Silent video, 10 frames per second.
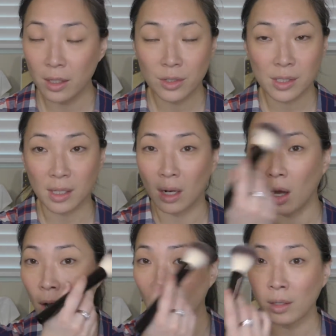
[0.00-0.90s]
just on
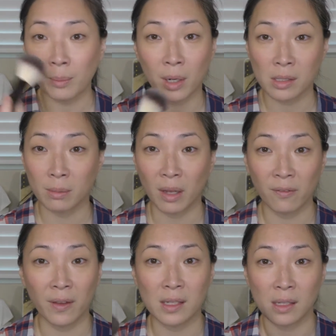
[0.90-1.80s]
all the parts of my
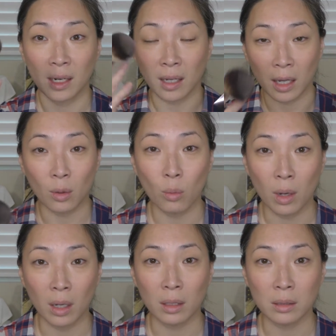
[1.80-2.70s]
face that I kind of
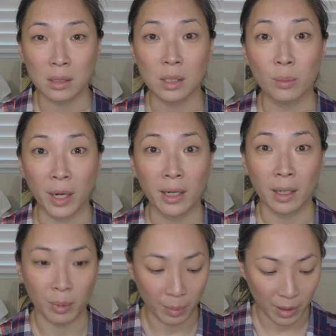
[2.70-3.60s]
want to brighten
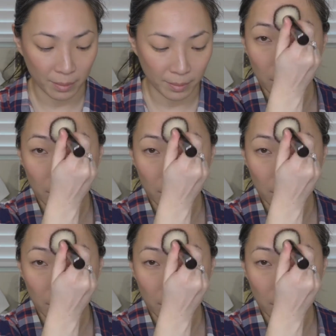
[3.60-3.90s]
up a bit.